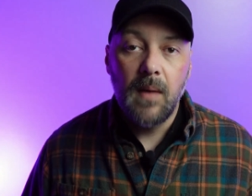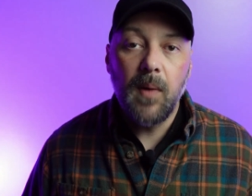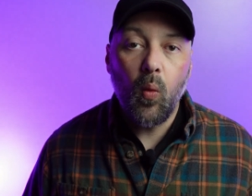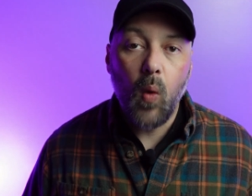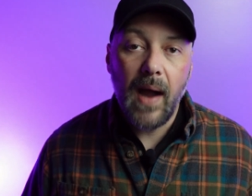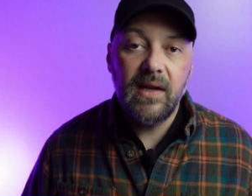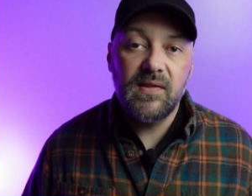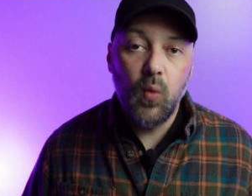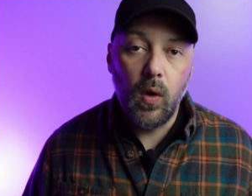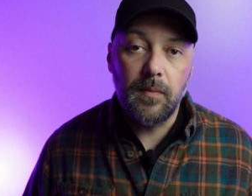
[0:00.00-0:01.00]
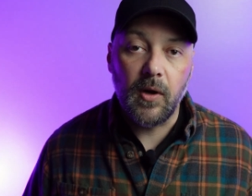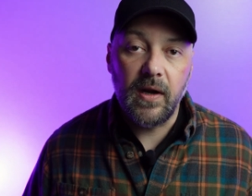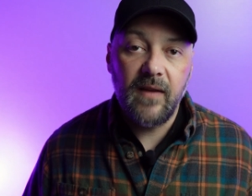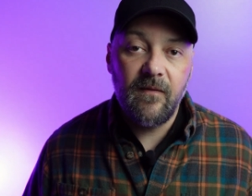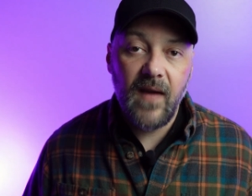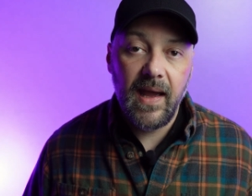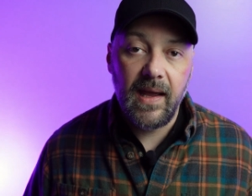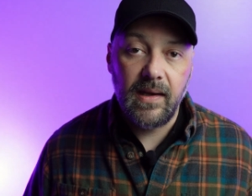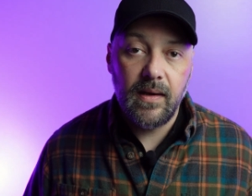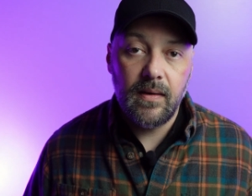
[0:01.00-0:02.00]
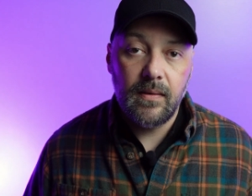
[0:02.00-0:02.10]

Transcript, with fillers: But why does wood burning fade?